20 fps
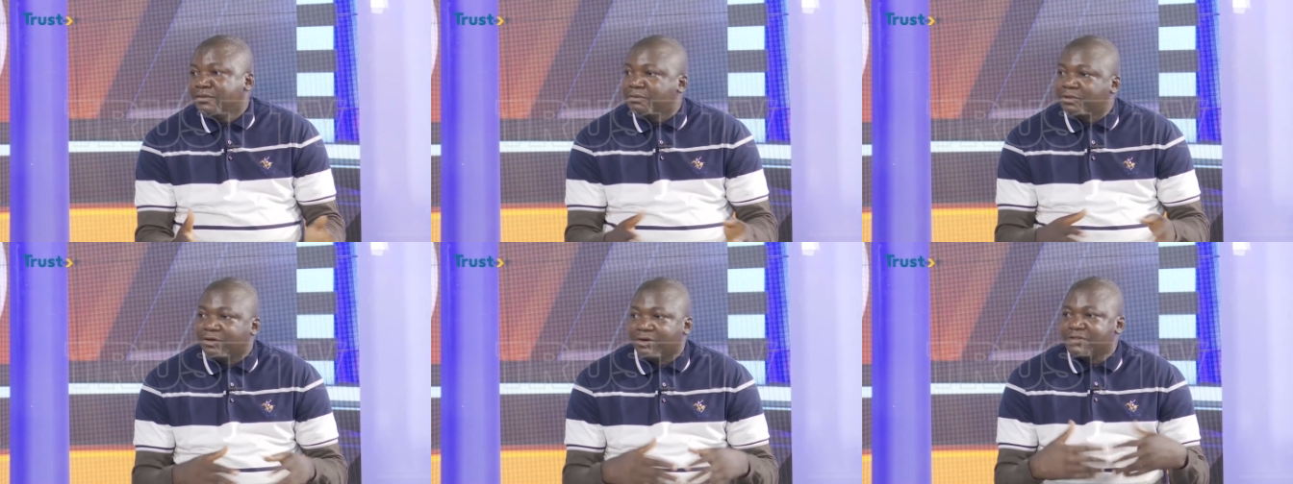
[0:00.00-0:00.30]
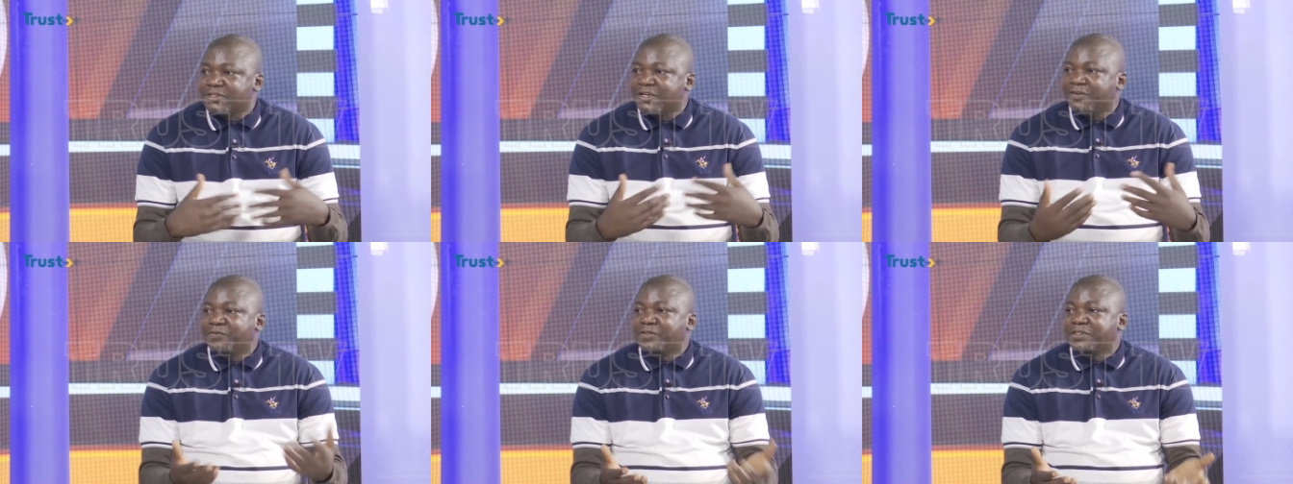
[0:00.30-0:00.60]

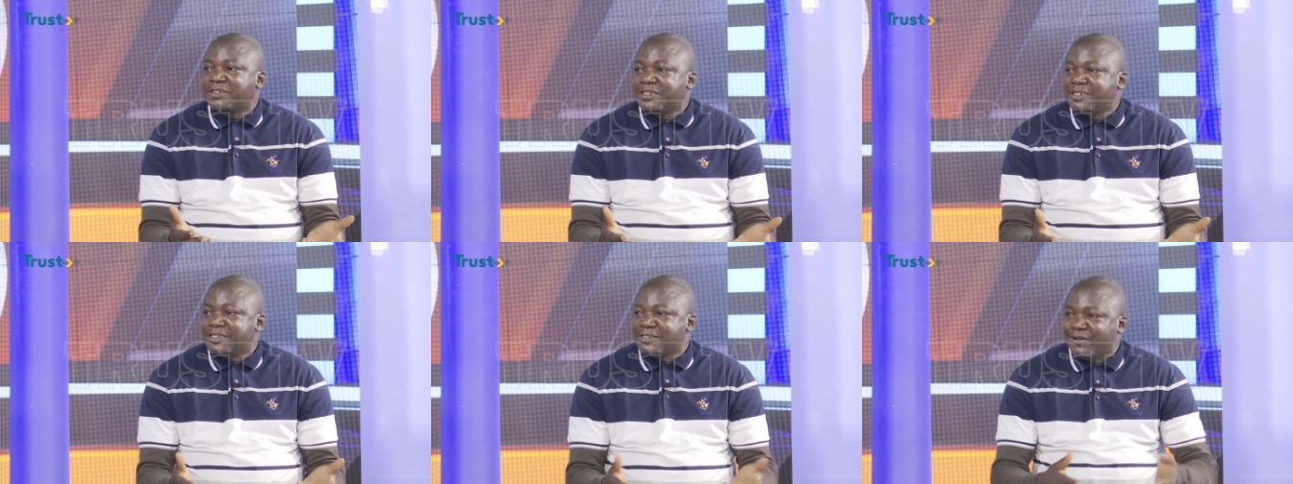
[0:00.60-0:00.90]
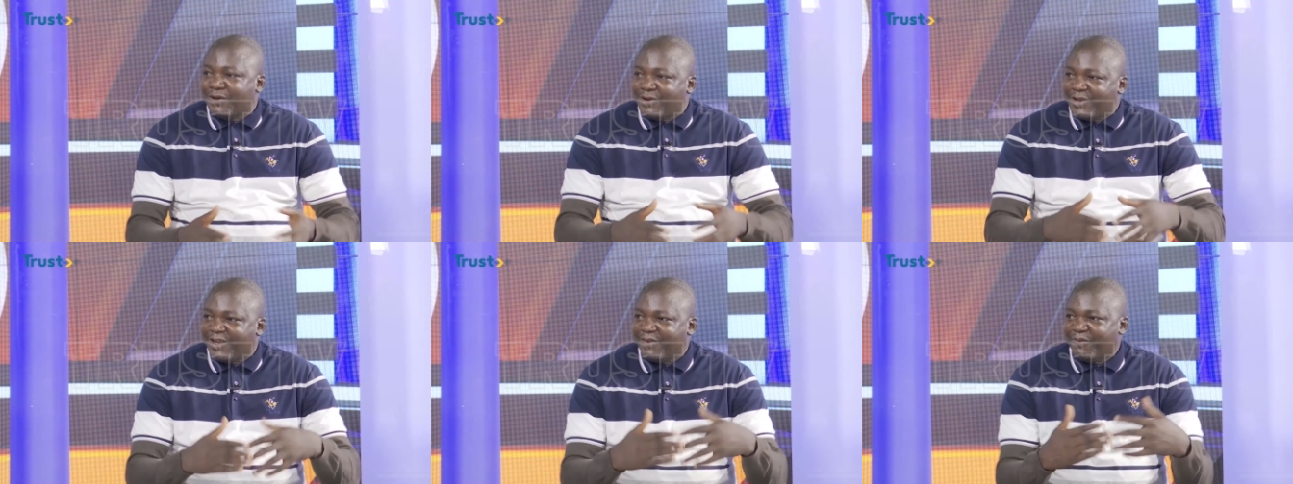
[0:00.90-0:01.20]
Because everything
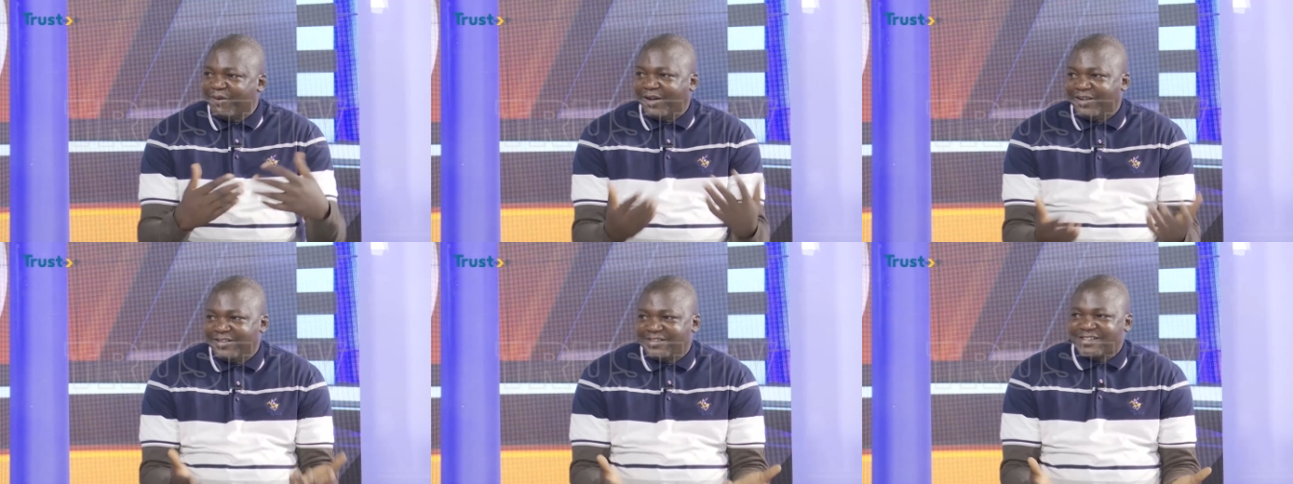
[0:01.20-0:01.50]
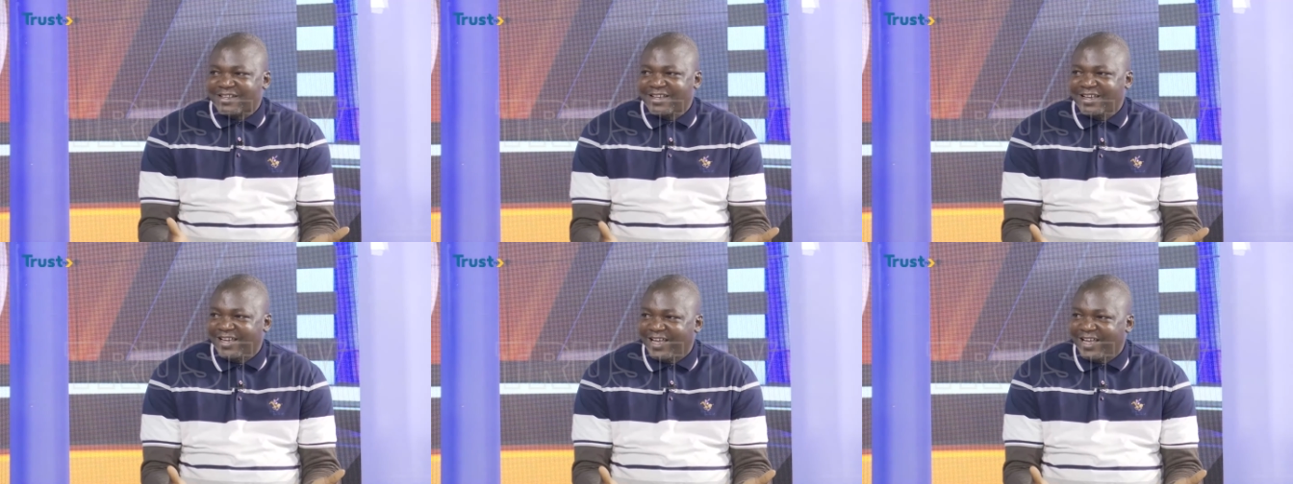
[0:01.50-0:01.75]
is all about